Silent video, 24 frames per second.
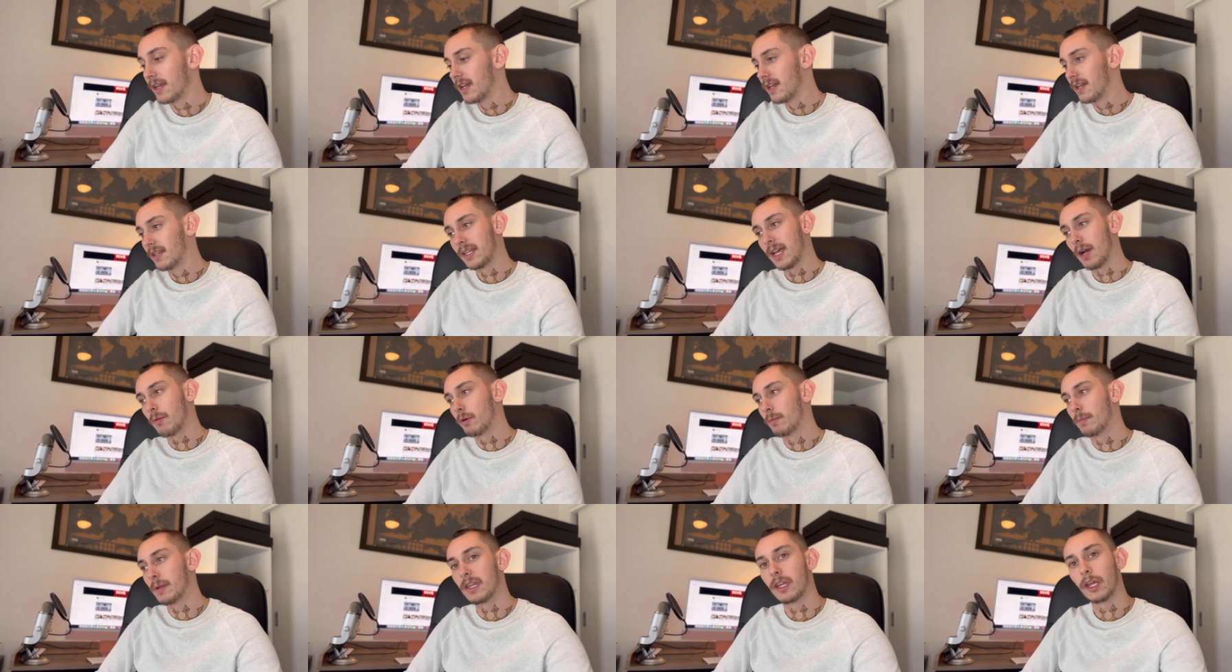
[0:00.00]
That would
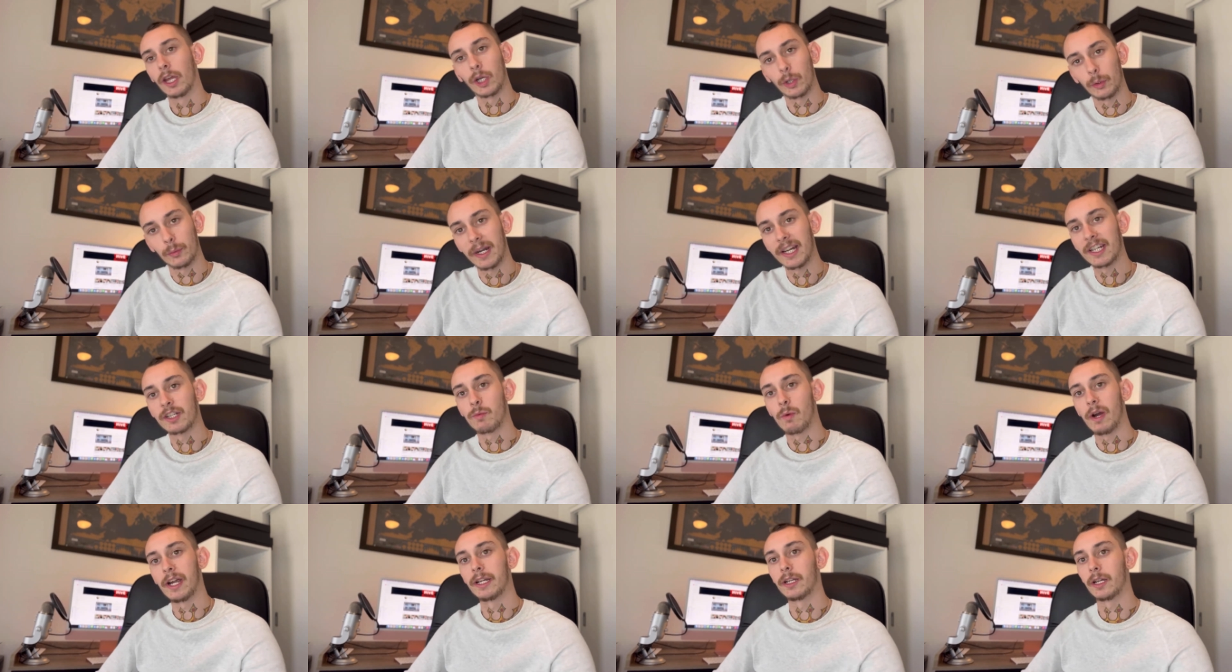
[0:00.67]
be the correct
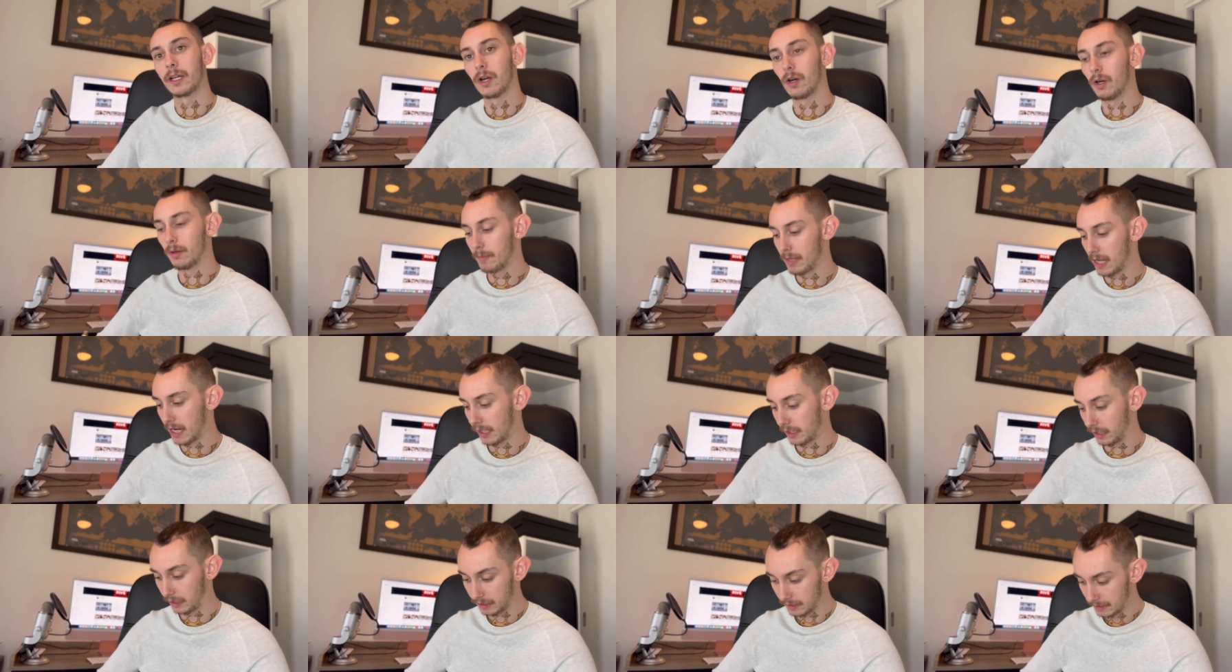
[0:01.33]
way to go about
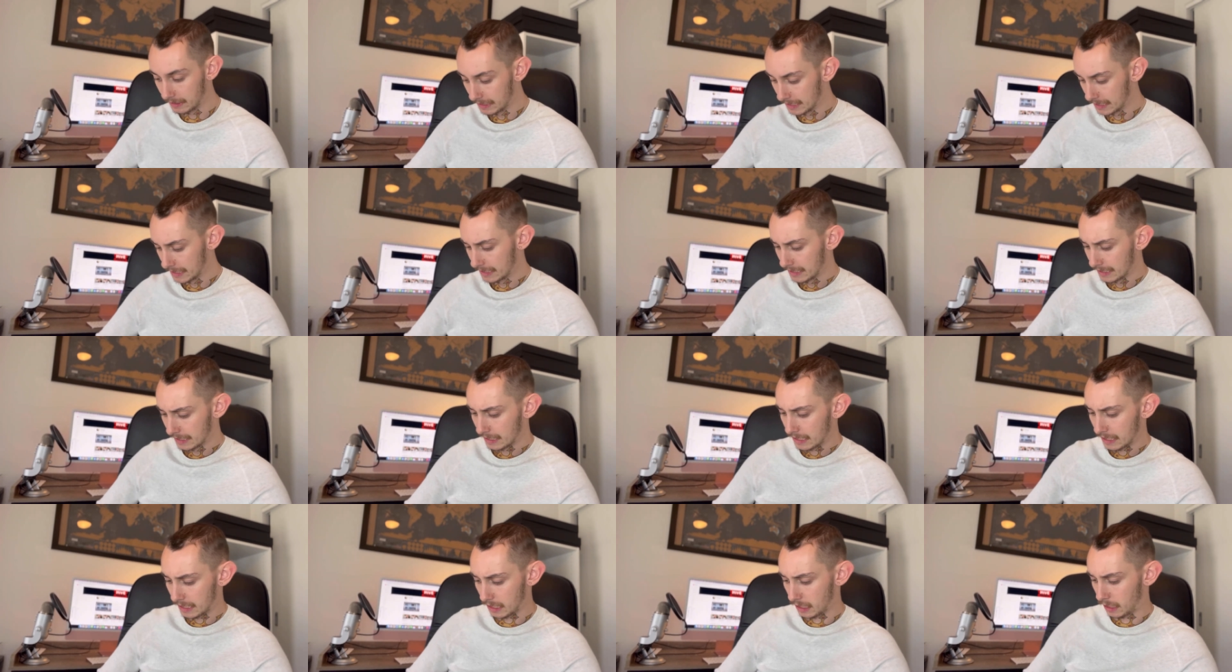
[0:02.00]
it.
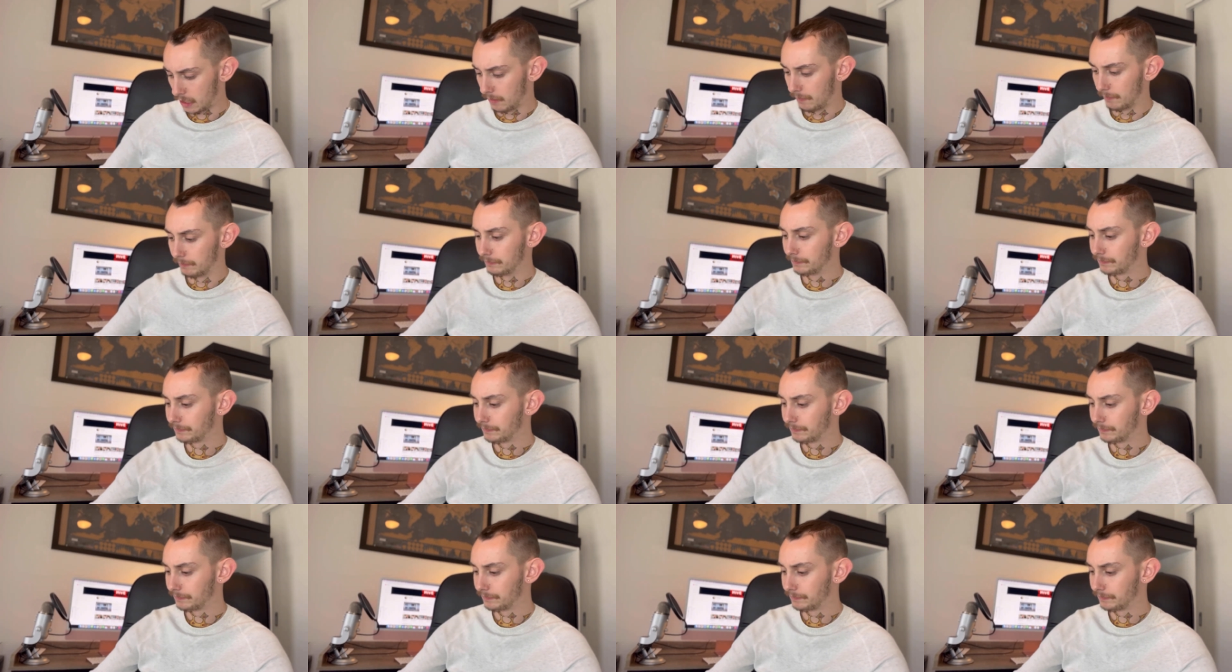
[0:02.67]
Now,